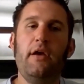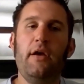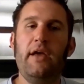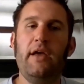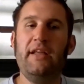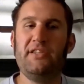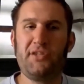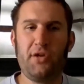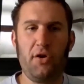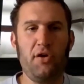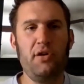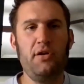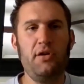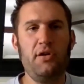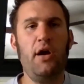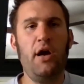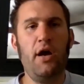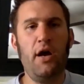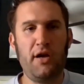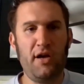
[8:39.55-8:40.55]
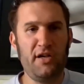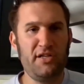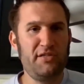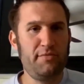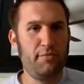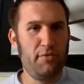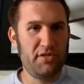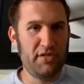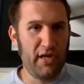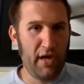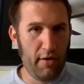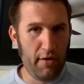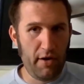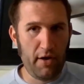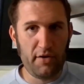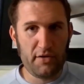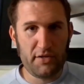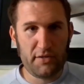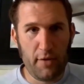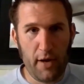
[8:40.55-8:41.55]
in certain customer scenarios,
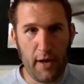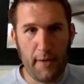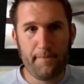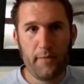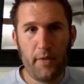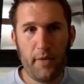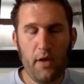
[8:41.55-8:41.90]
right?